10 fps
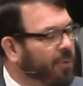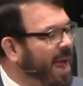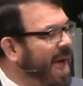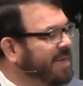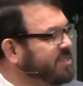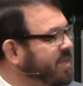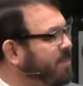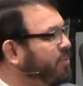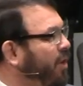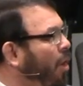and he would
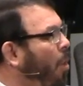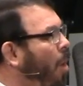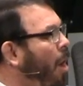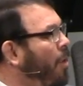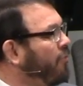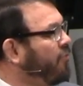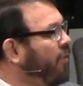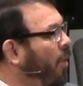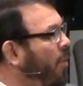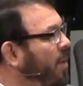ask them to go
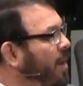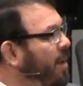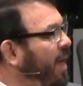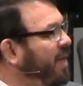also